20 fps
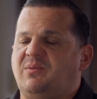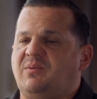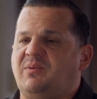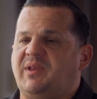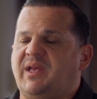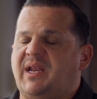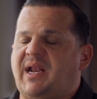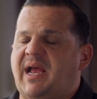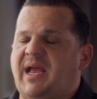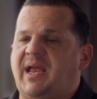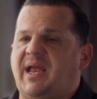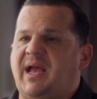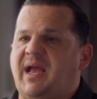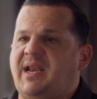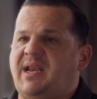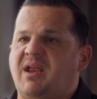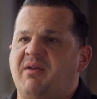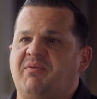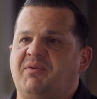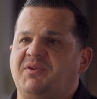that I
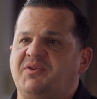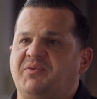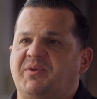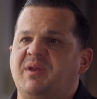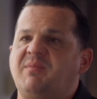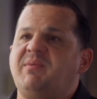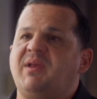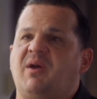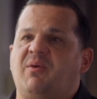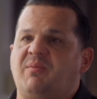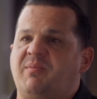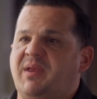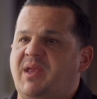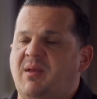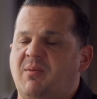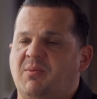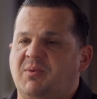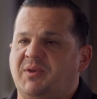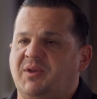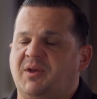never dreamed I would be
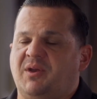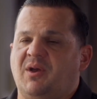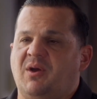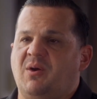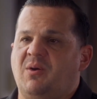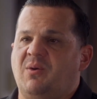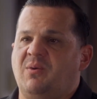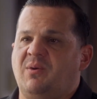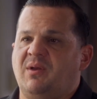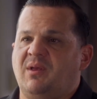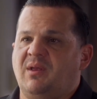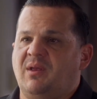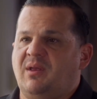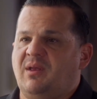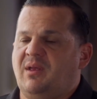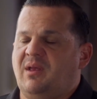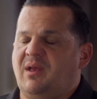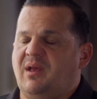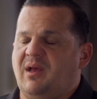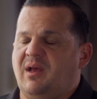able to go,
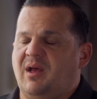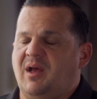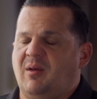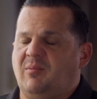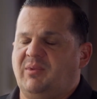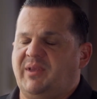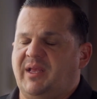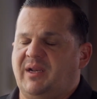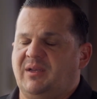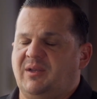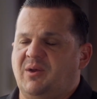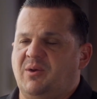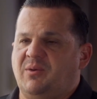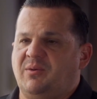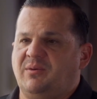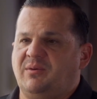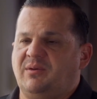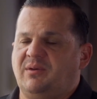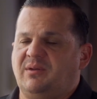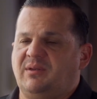let
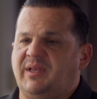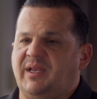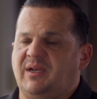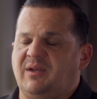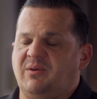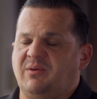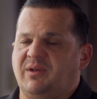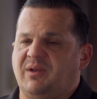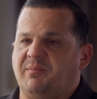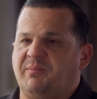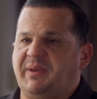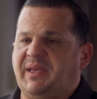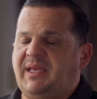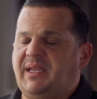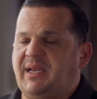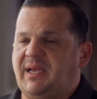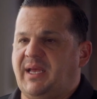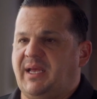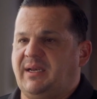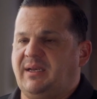alone compete
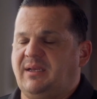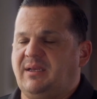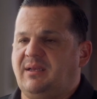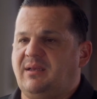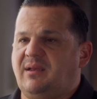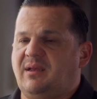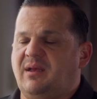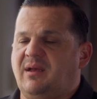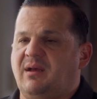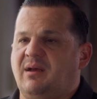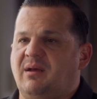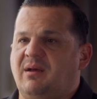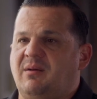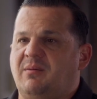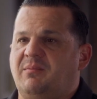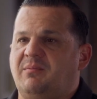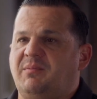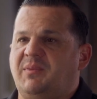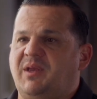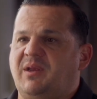at.
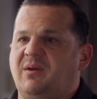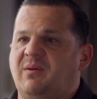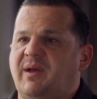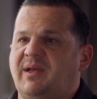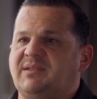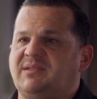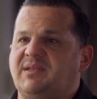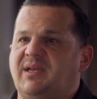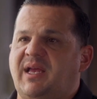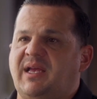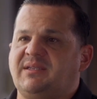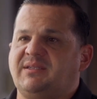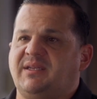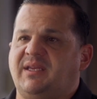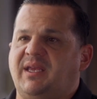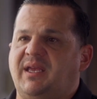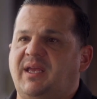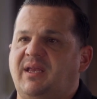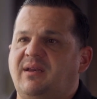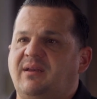As a
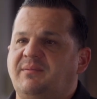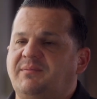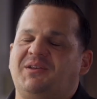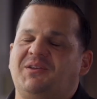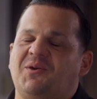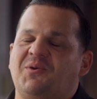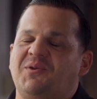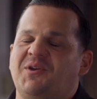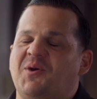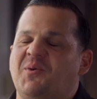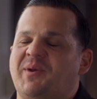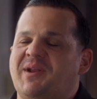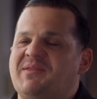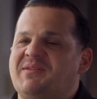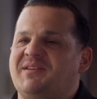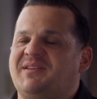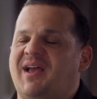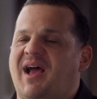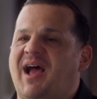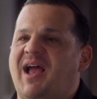kid, don't know it at
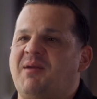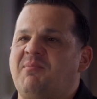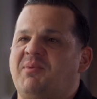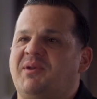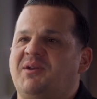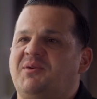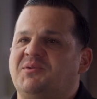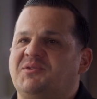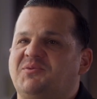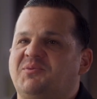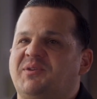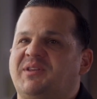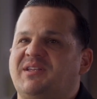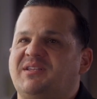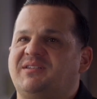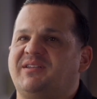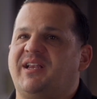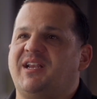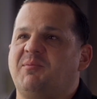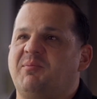the time, but it was really
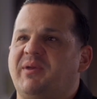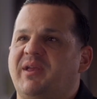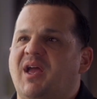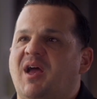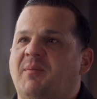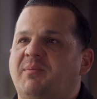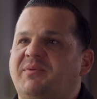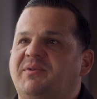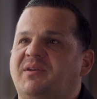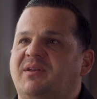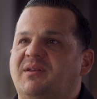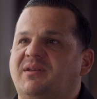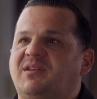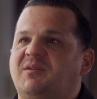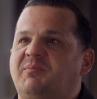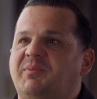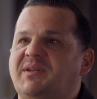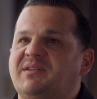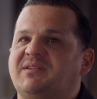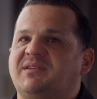setting me up to
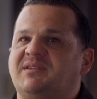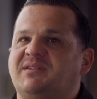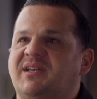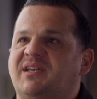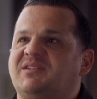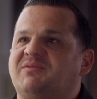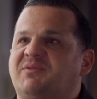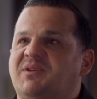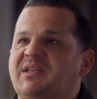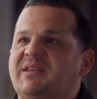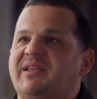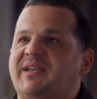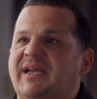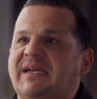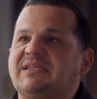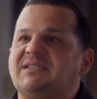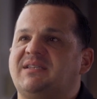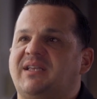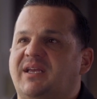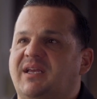be successful at the
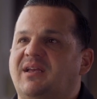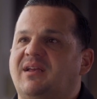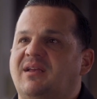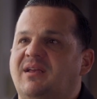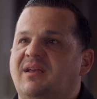next thing.